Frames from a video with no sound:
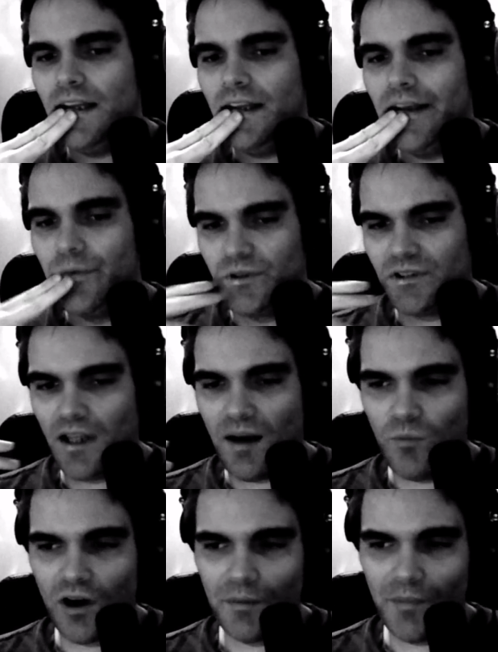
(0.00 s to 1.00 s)
it was a
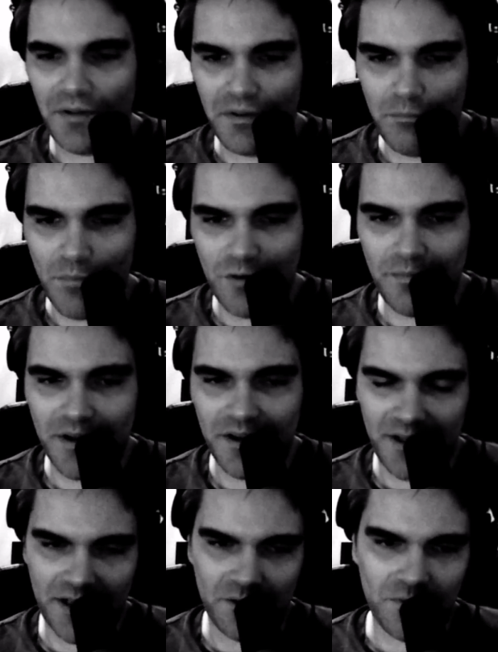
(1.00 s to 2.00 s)
lot more about the
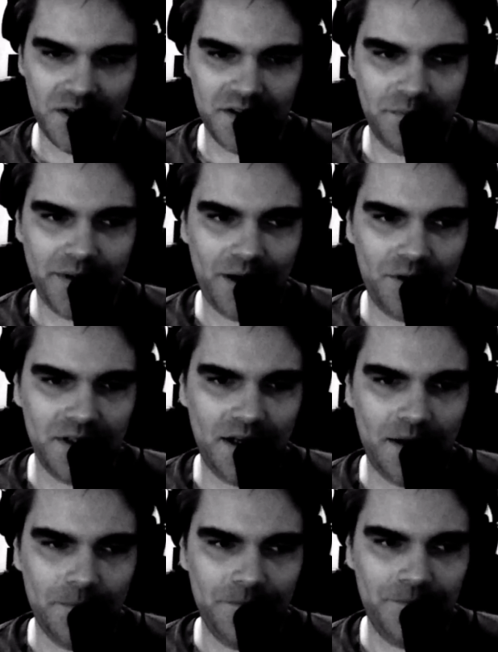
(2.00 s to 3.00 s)
movement than it was about
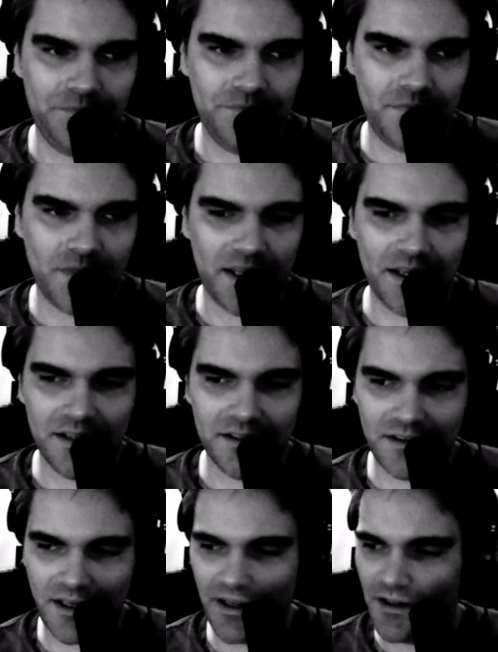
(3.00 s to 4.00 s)
like getting
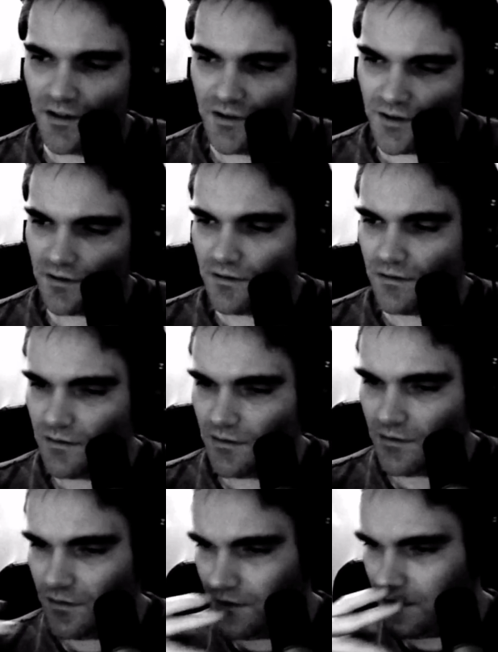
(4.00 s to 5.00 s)
stuck in and just
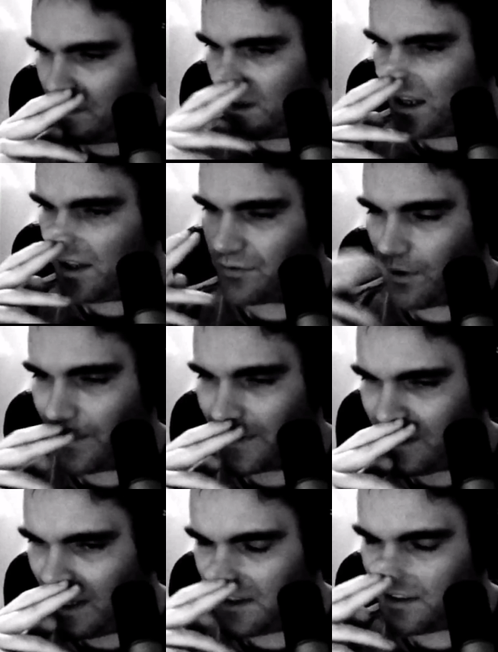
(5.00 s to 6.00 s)
throwing
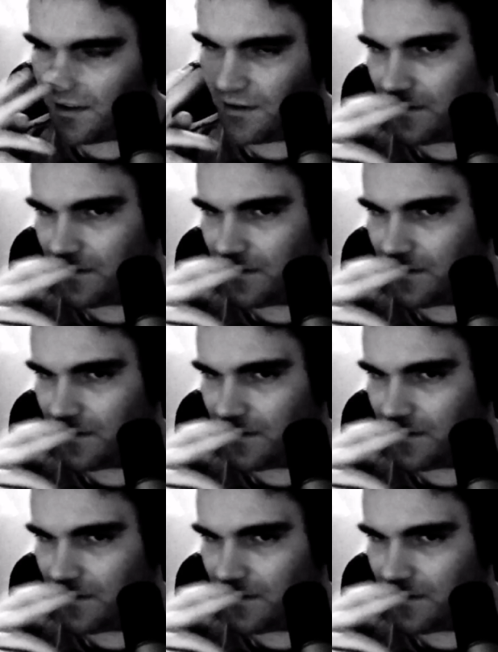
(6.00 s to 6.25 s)
dice.